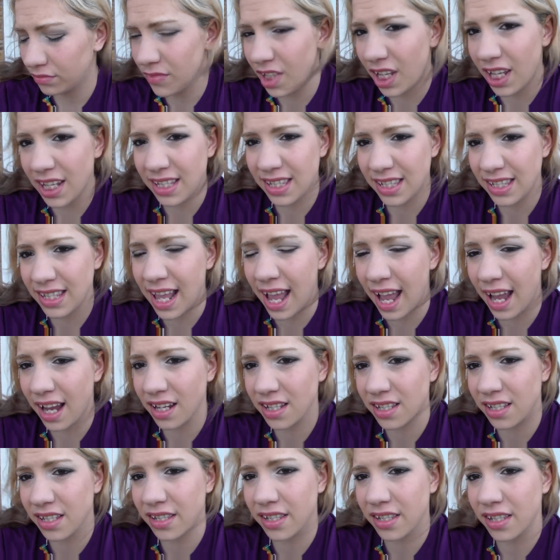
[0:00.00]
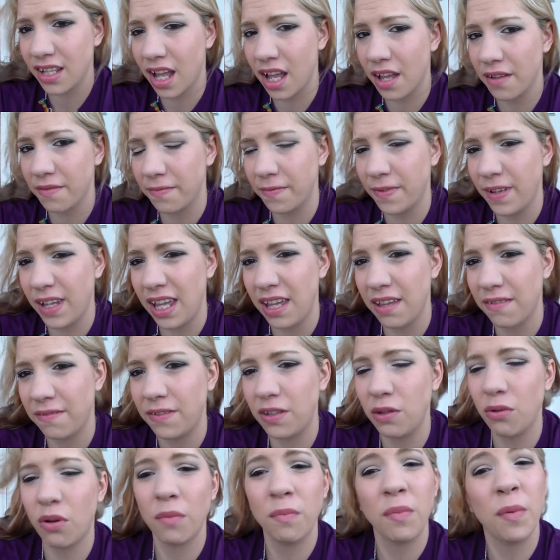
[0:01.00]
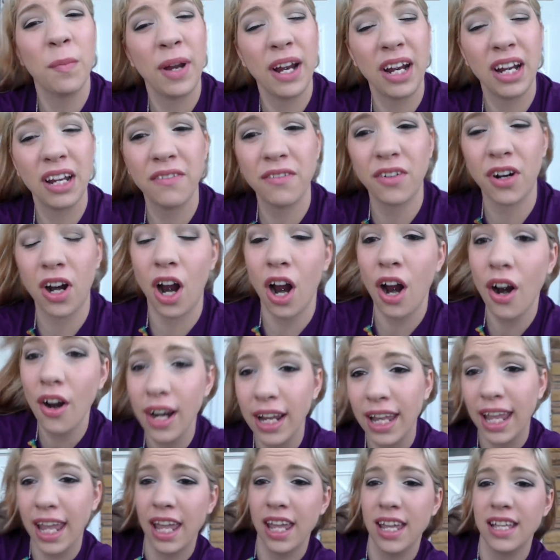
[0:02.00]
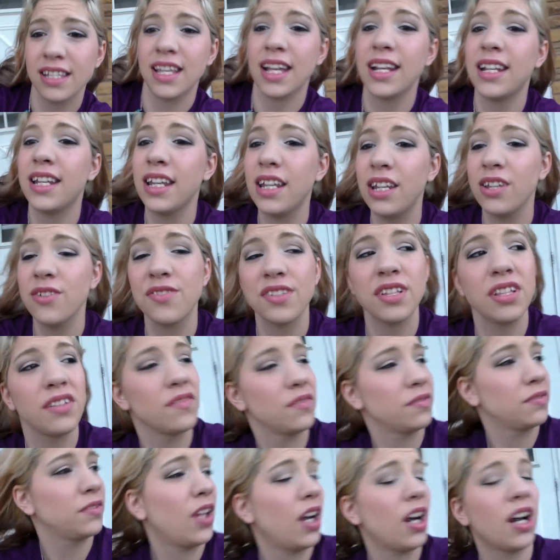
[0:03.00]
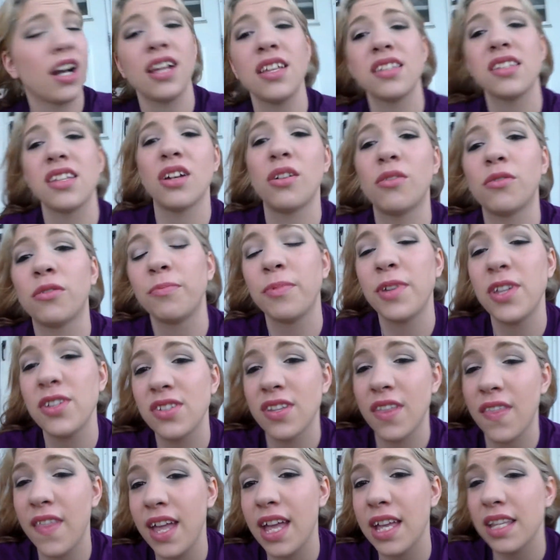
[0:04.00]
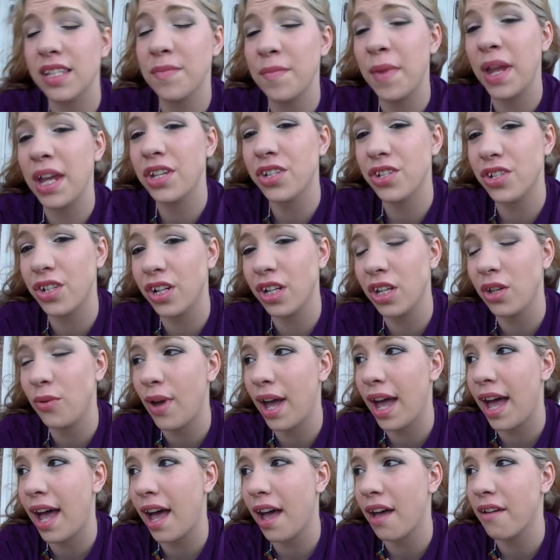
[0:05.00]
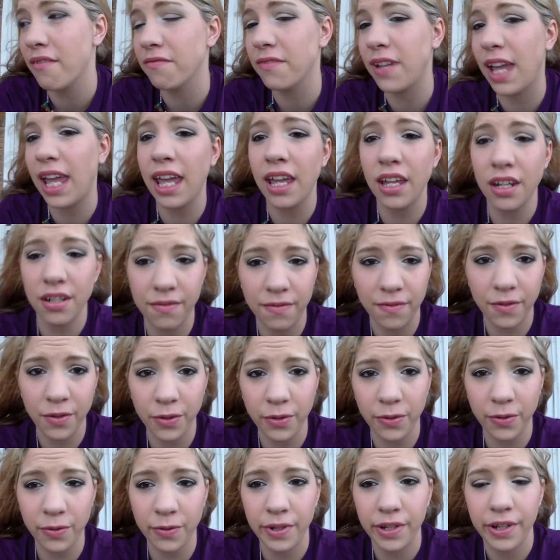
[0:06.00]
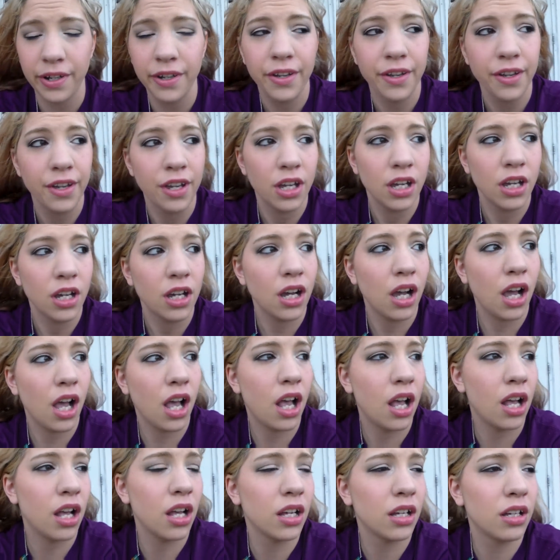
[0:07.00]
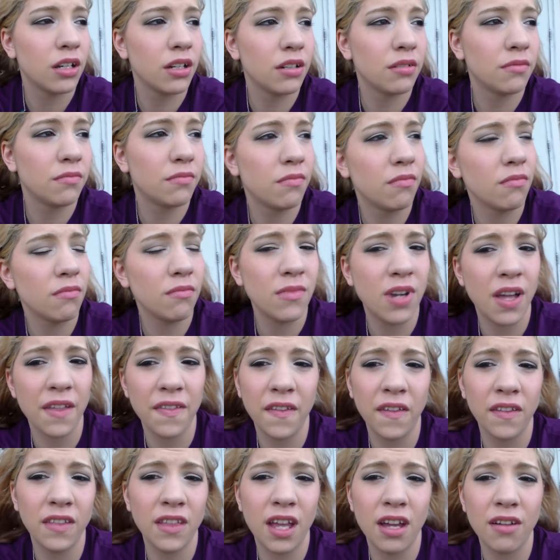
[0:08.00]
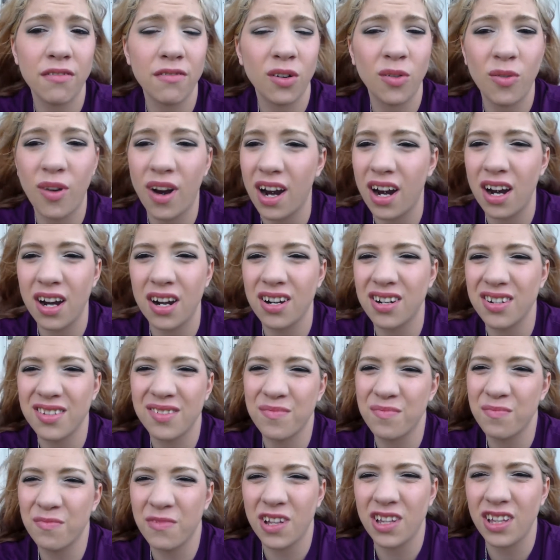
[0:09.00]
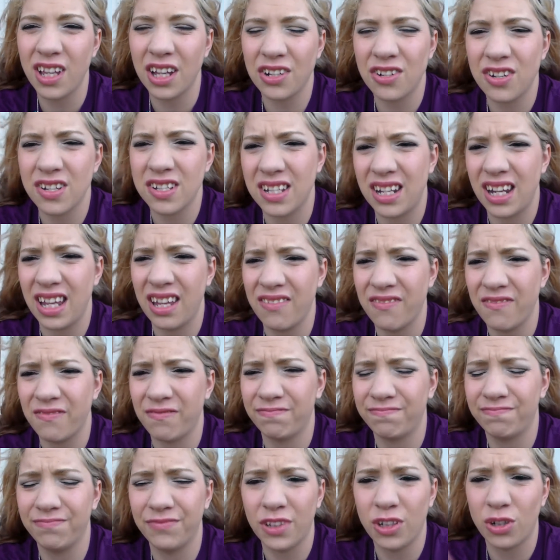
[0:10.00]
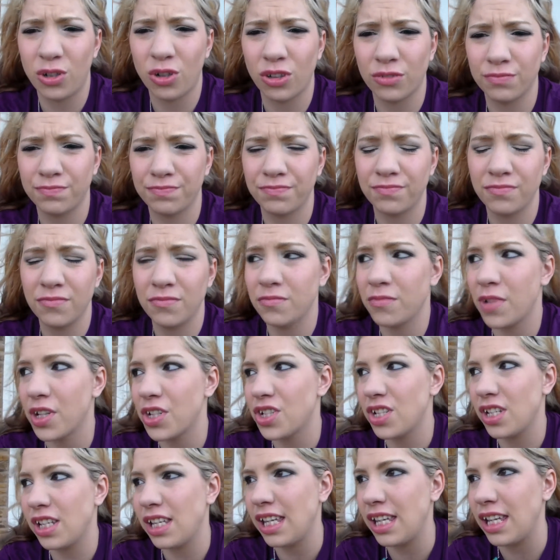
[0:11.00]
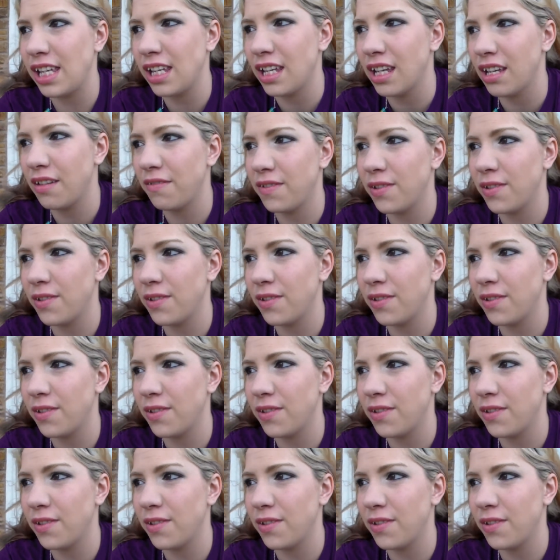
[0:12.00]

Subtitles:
Light snacks and stuff. If you're preparing for a hurricane, because I did used to live in Florida, so we're used to this, make sure you have canned food, nothing that requires electricity or much heat.